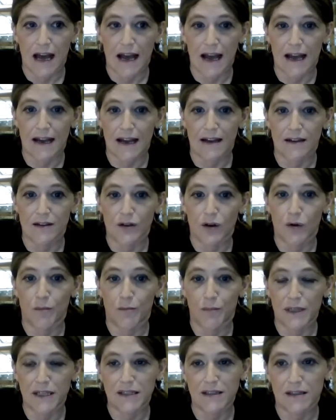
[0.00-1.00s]
And
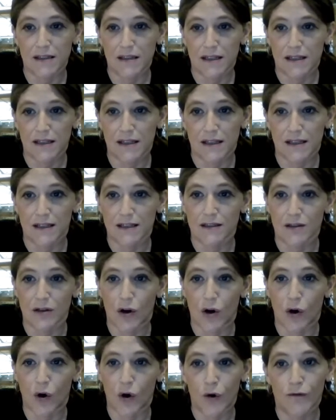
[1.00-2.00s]
obesity is
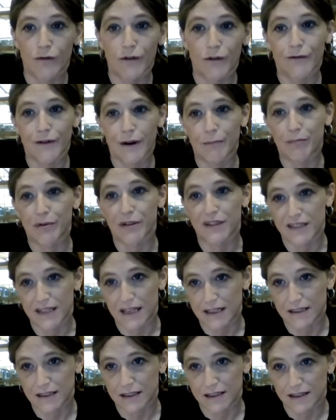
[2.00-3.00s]

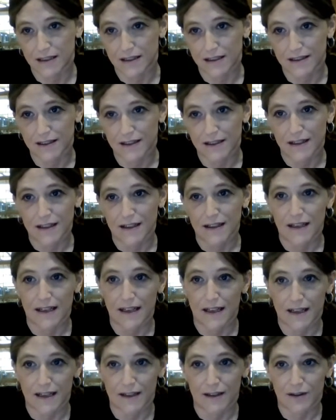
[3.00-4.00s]
overrepresented
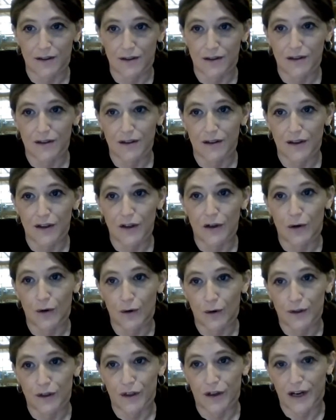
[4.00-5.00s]
in the
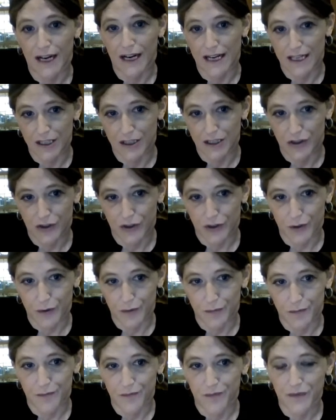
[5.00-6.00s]
older age
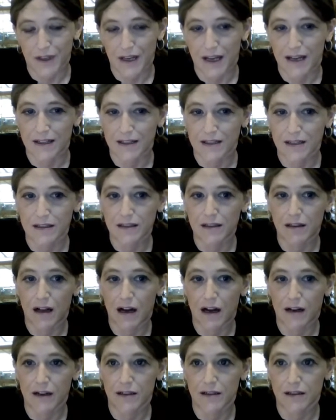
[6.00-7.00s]
group. And it's a little
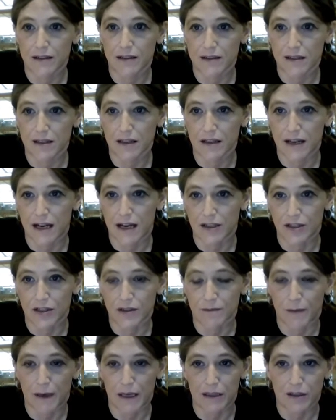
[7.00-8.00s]
hard to see that
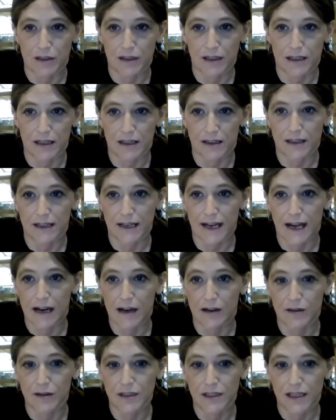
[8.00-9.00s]
just by looking at the
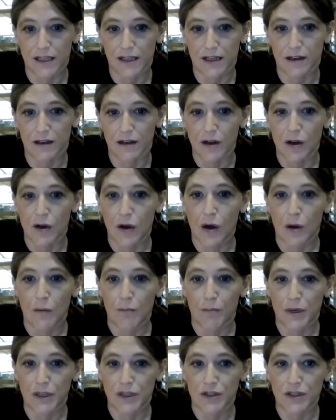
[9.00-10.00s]
counts here.
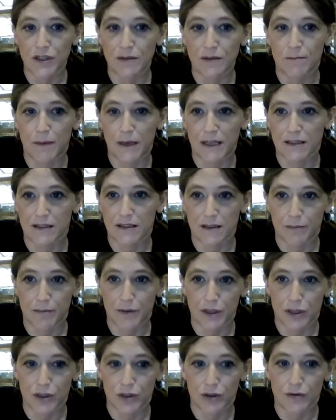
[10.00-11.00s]
But just by
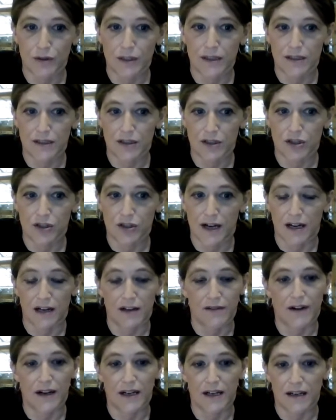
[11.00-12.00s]
simply doing the
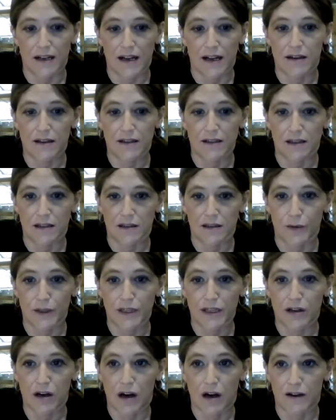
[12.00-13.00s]
stratified analysis, we
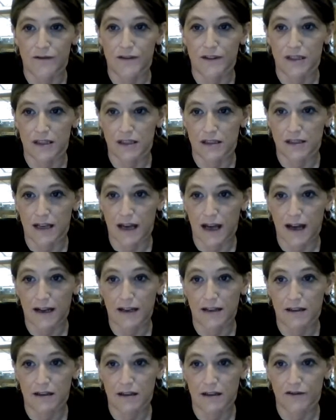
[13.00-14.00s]
can often
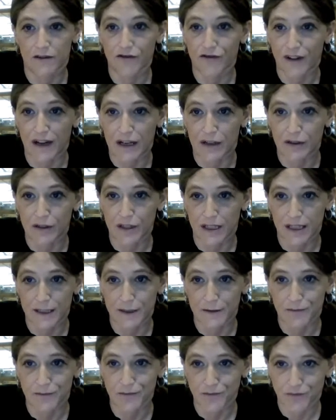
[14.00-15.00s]
detect confounding.